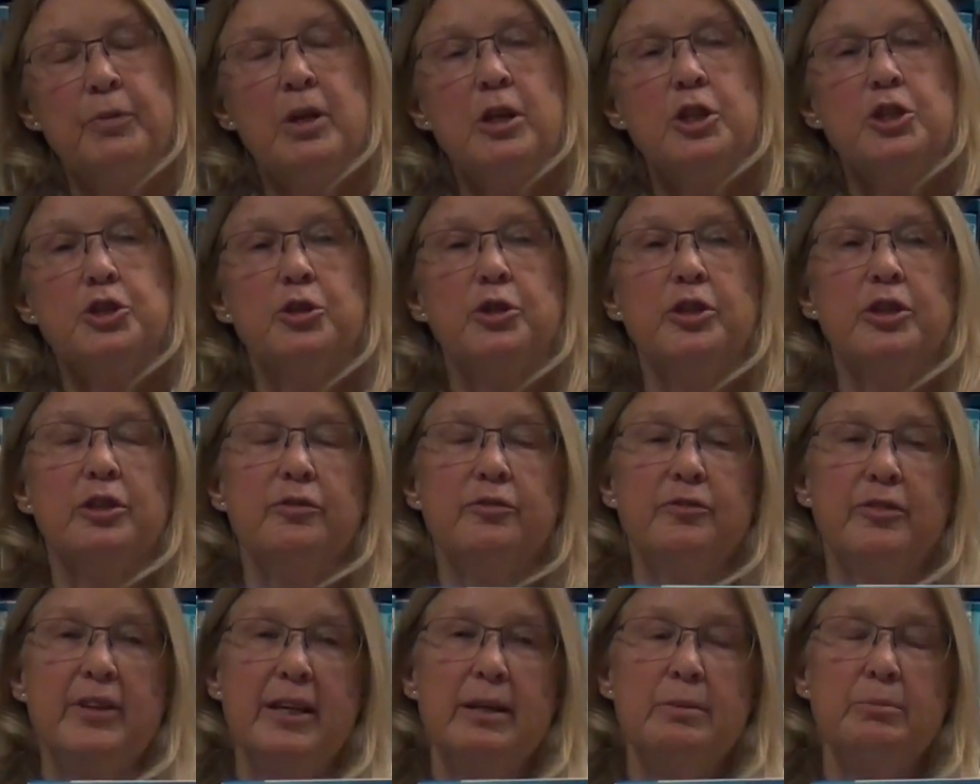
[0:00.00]
So their
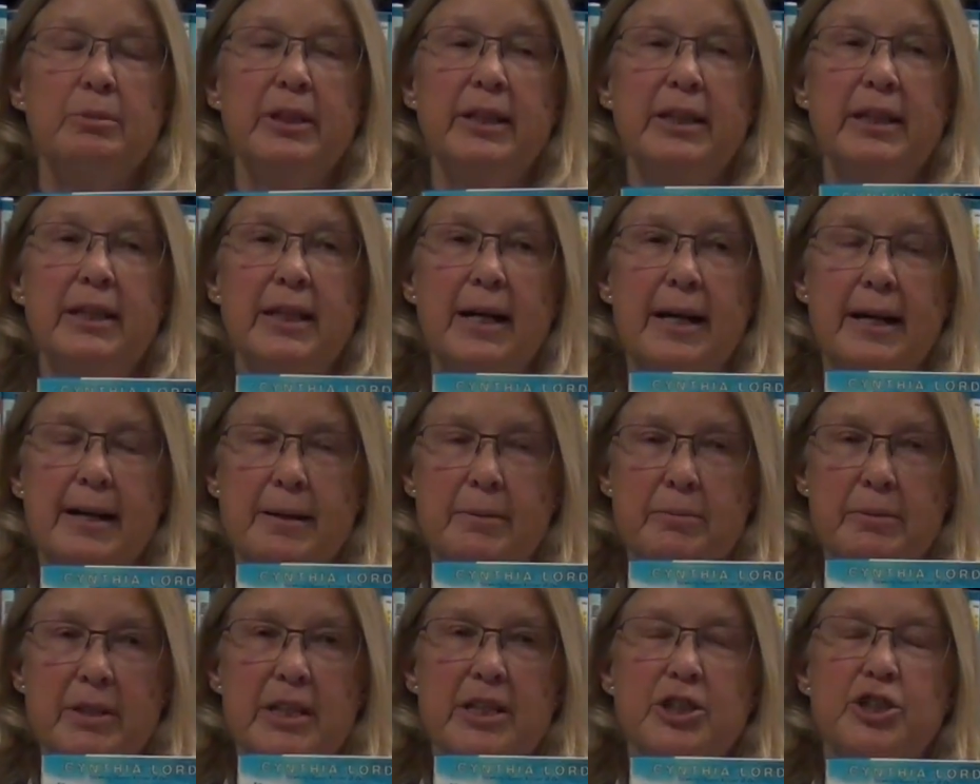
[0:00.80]
family
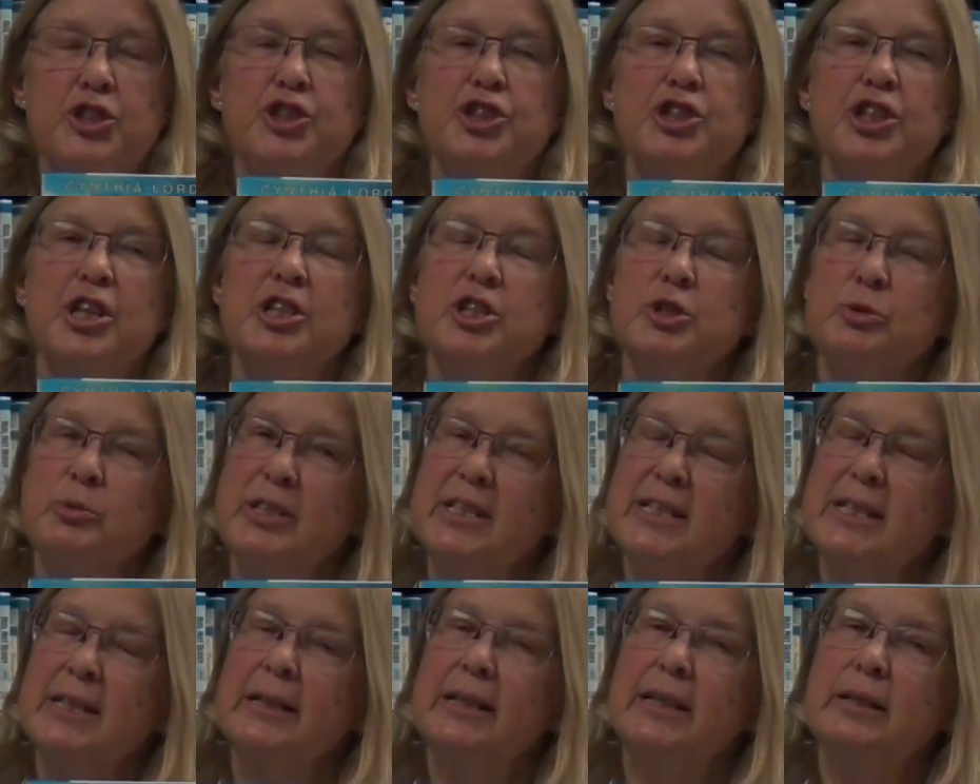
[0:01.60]
is just
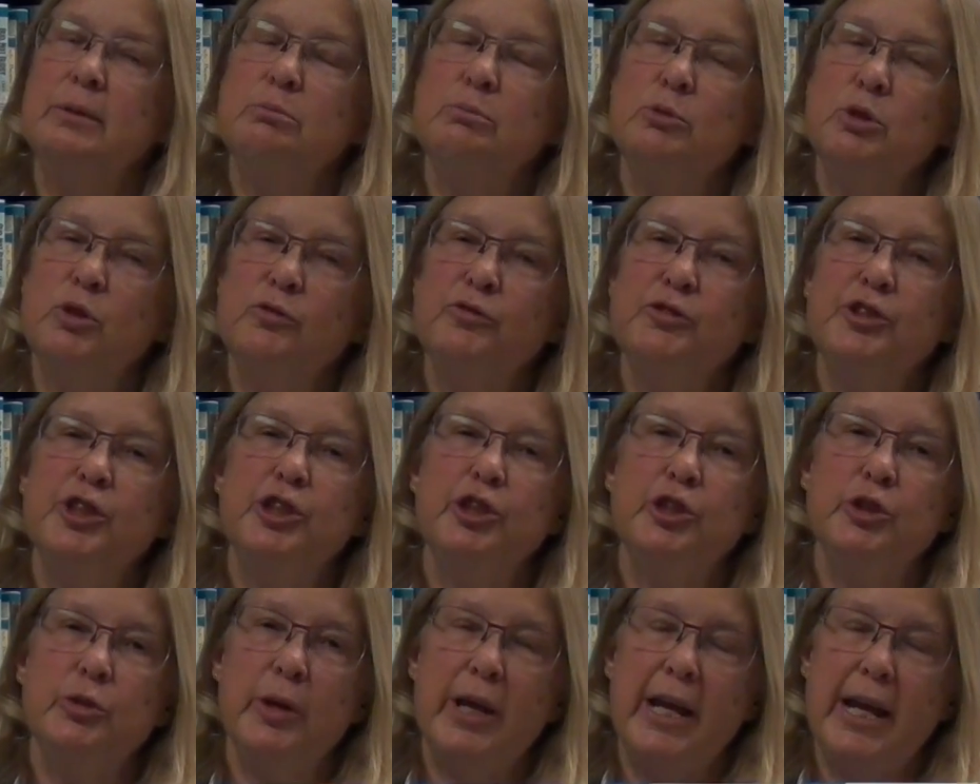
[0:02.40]
recently moved to
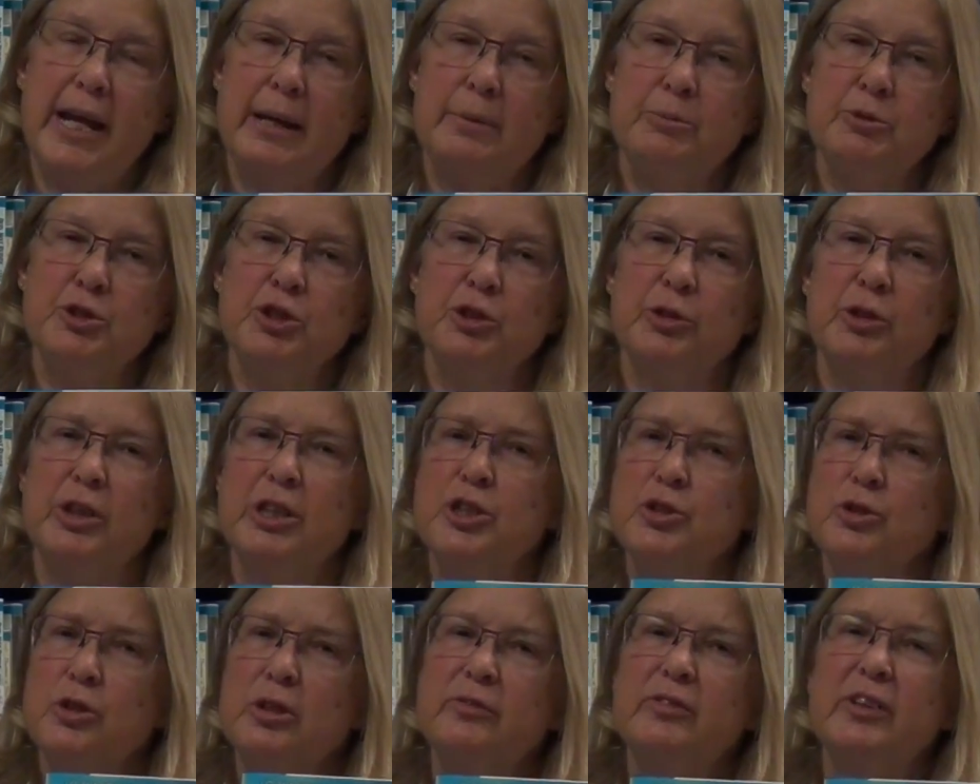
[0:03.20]
New Hampshire
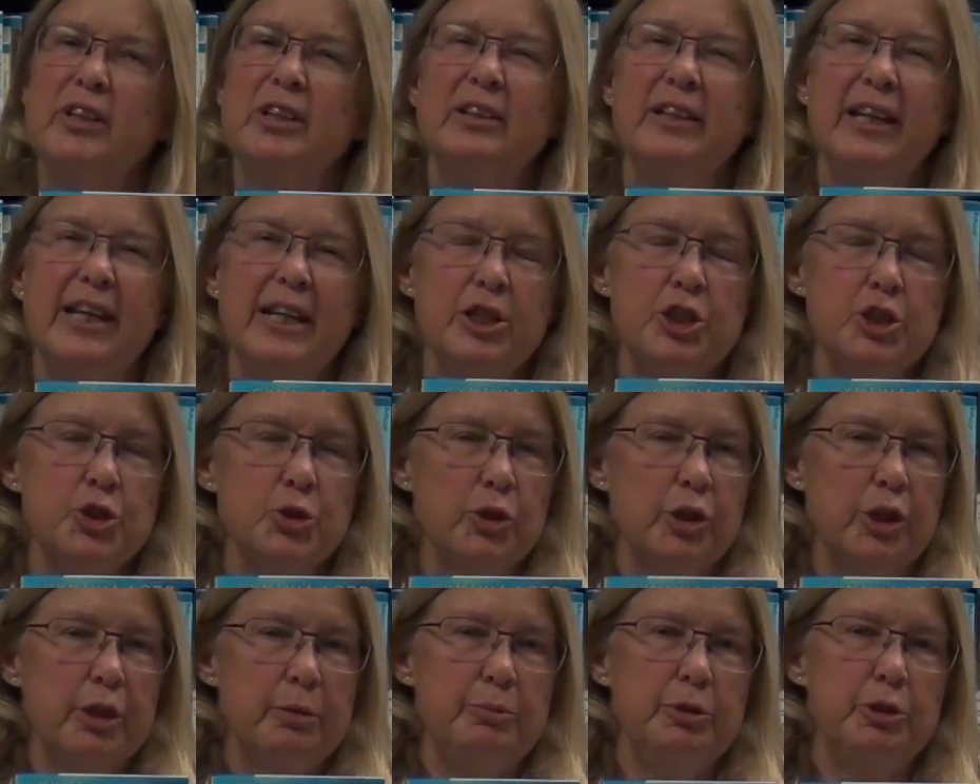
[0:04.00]
in sort of a
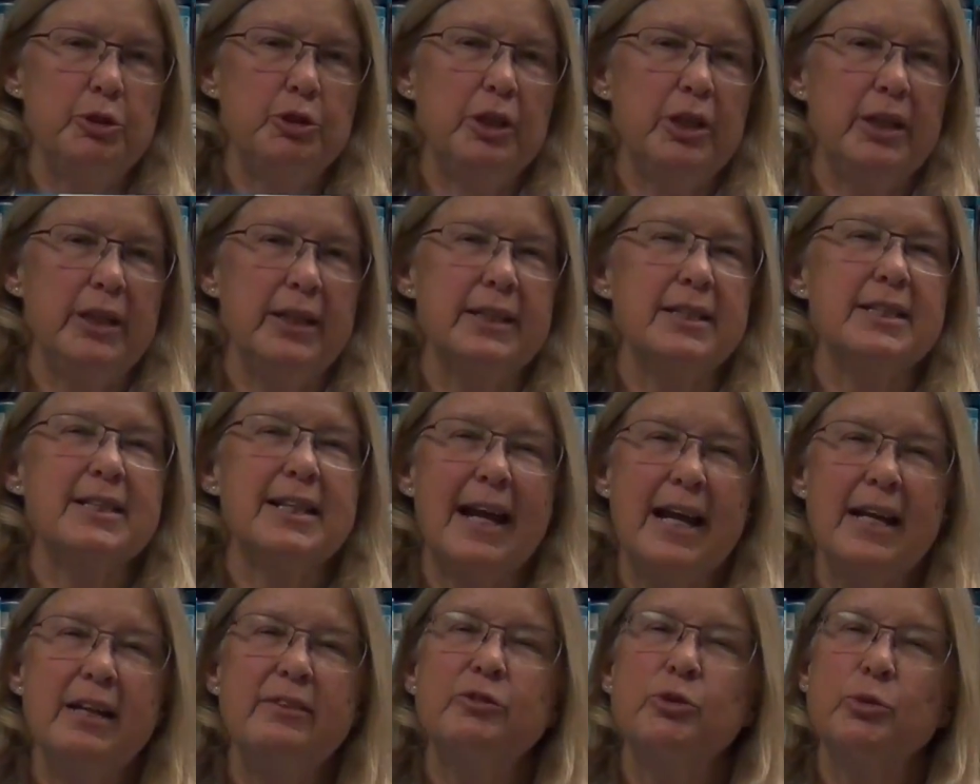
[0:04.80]
lakeshore community. It's
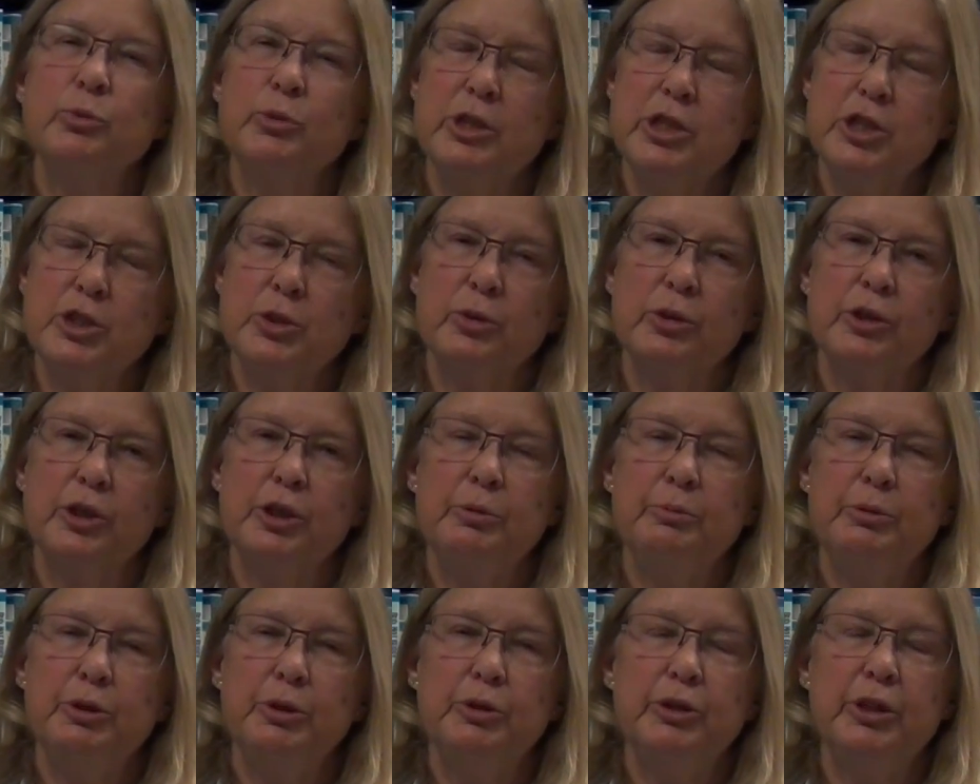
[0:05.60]
kind of a resort
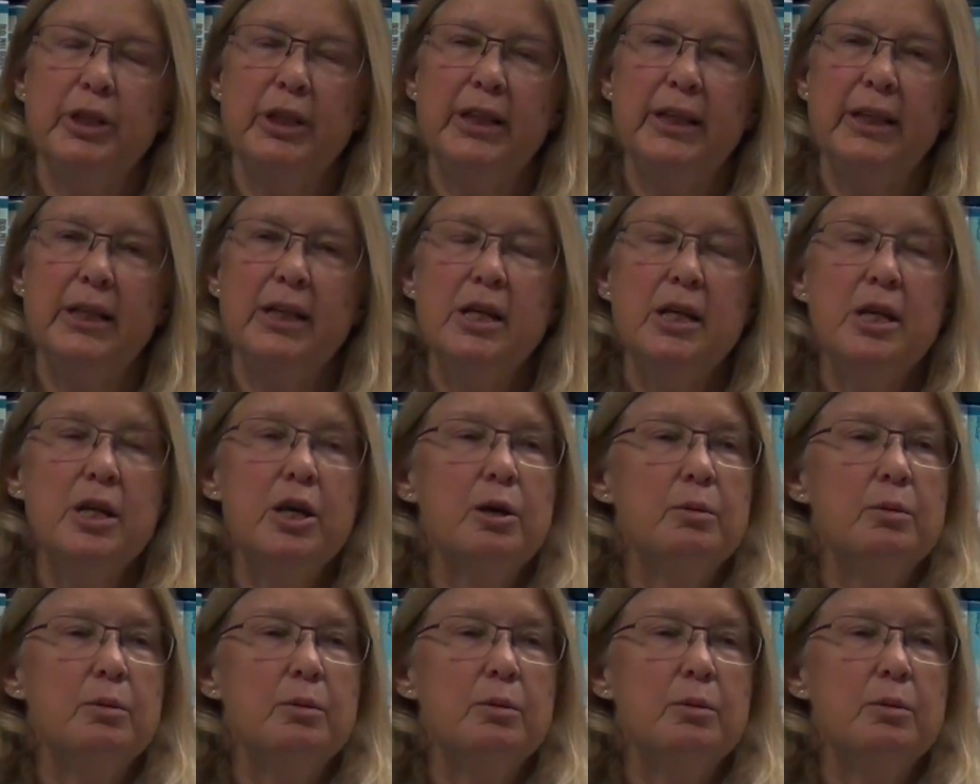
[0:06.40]
community.